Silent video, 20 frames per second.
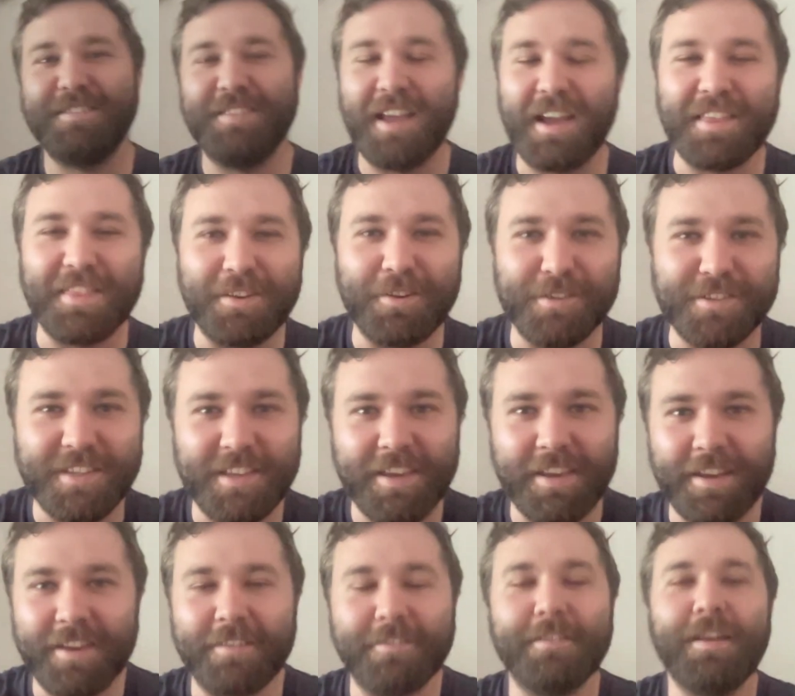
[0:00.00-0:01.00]
Nate the Aussie
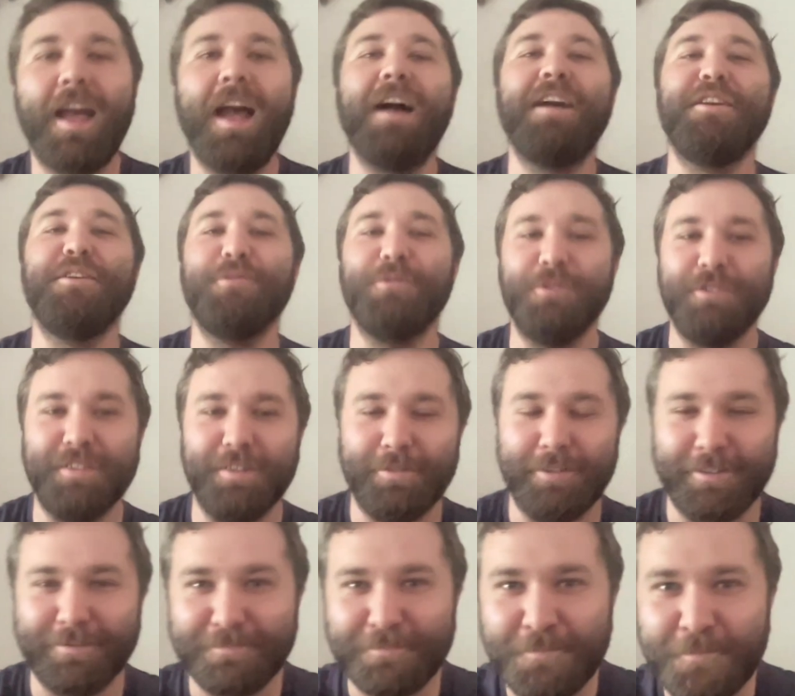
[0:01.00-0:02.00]
here. How you all
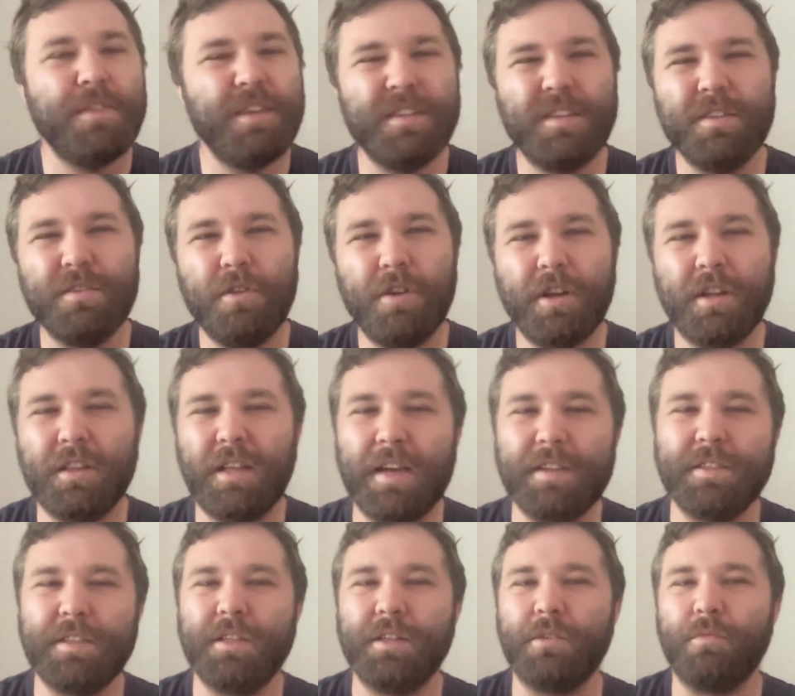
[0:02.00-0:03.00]
doing? This is not a
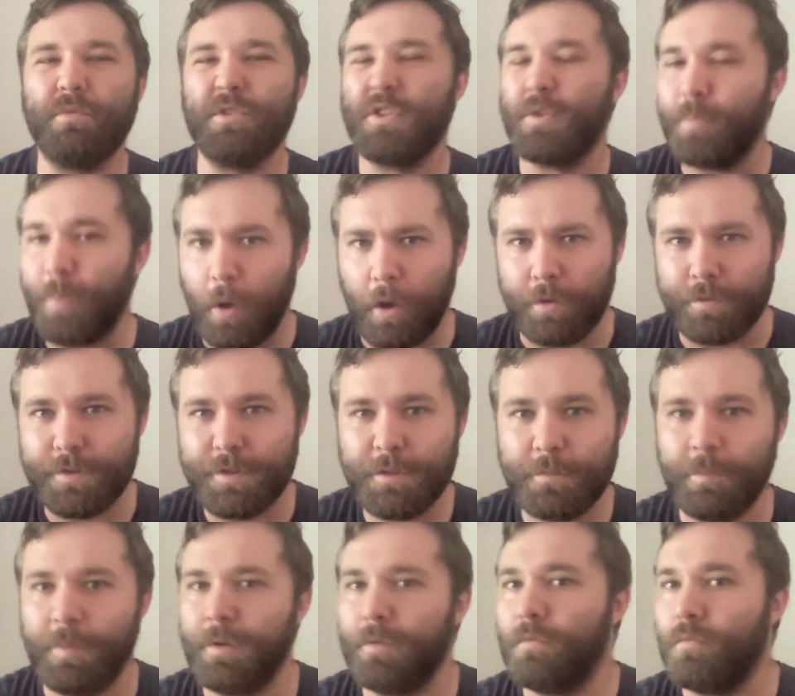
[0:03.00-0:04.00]
classic response,
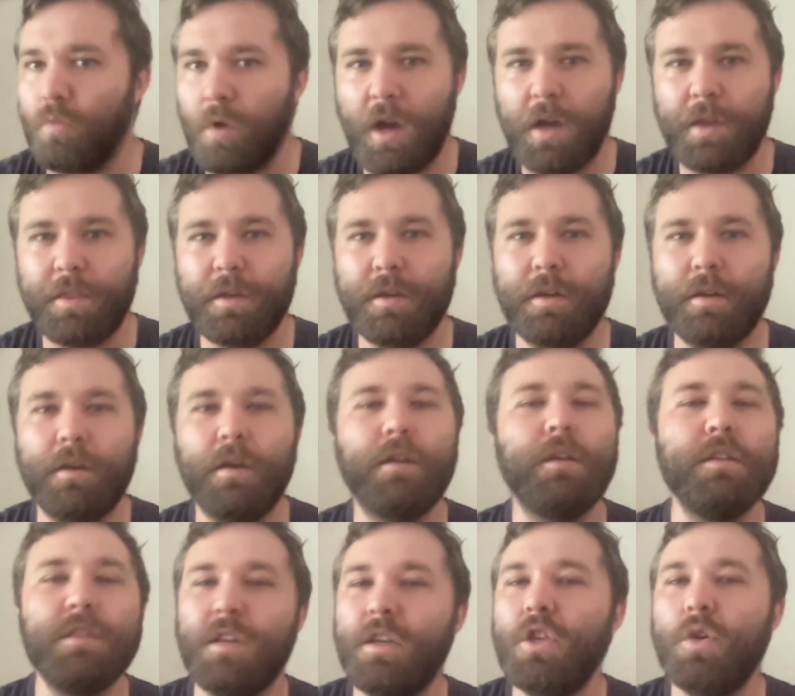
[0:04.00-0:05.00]
but rather a
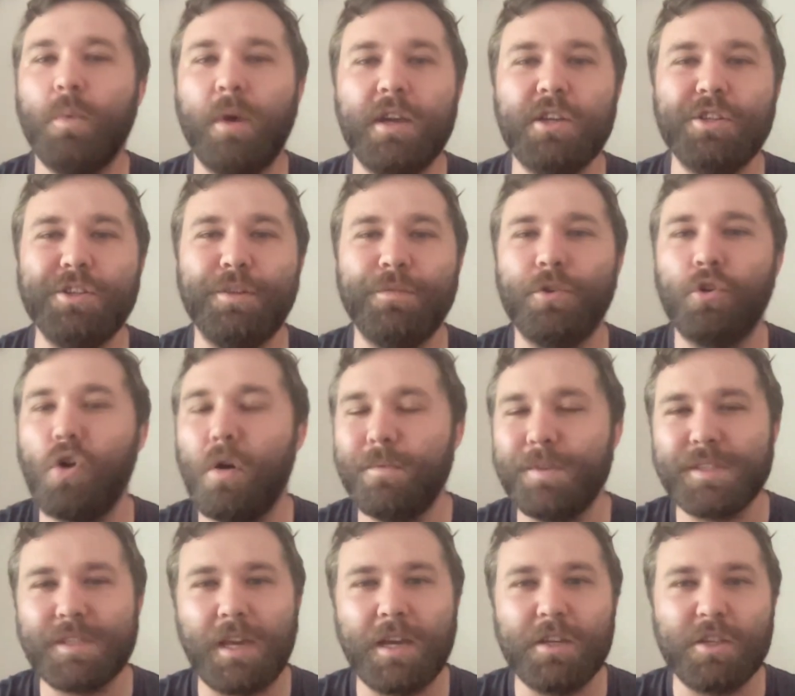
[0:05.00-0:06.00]
continuation of the
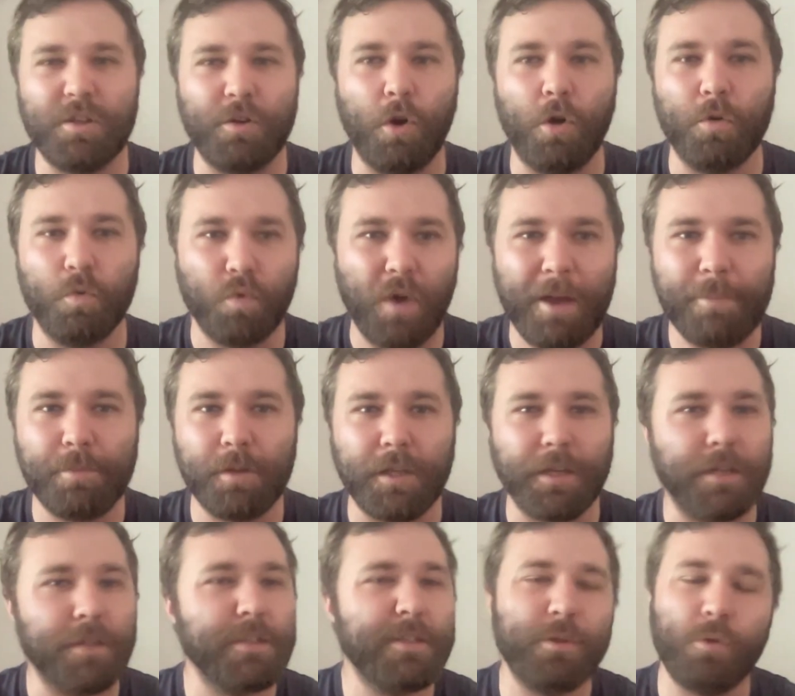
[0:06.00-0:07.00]
conversation on grappling
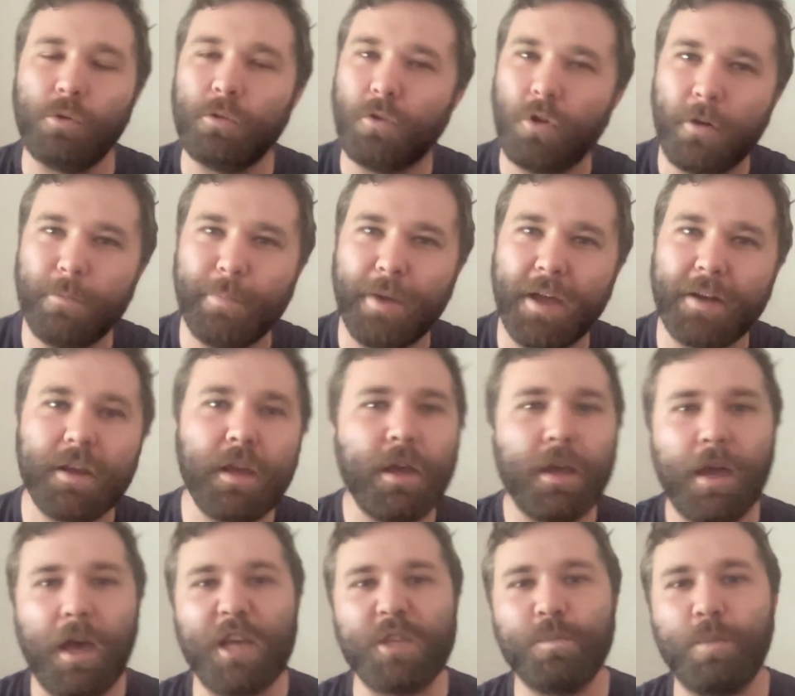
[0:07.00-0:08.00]
in sword combat,
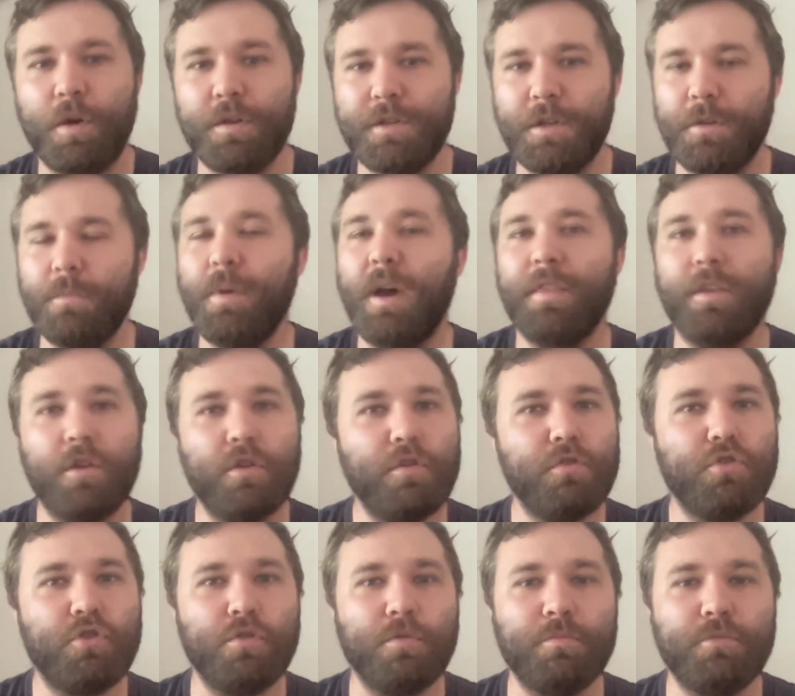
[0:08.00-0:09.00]
as posited by the
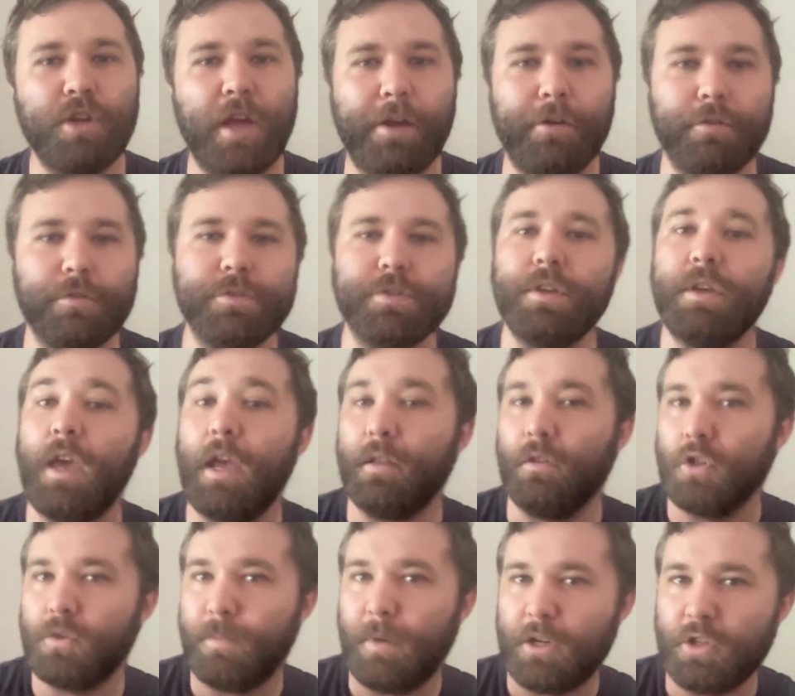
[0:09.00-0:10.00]
YouTube channels
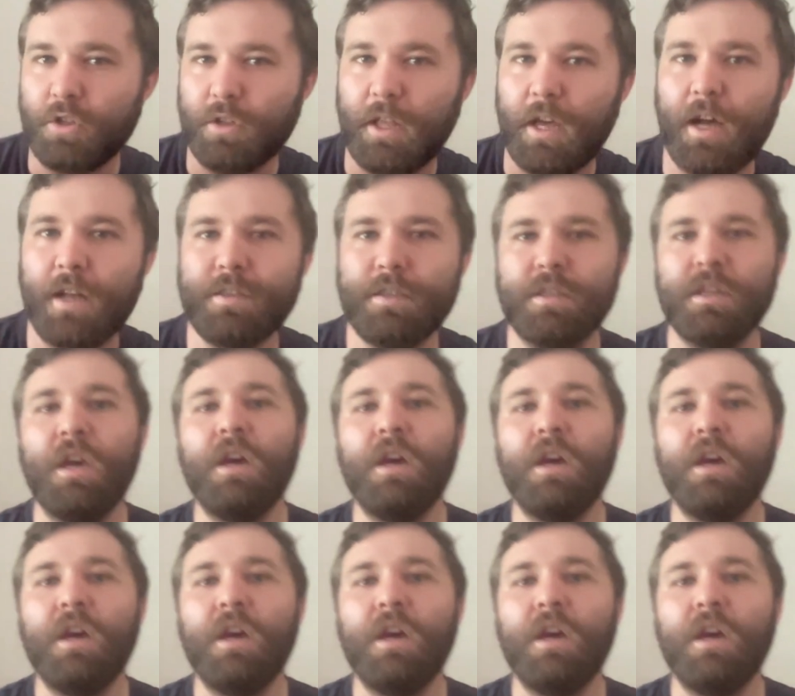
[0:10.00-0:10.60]
English Martial Arts,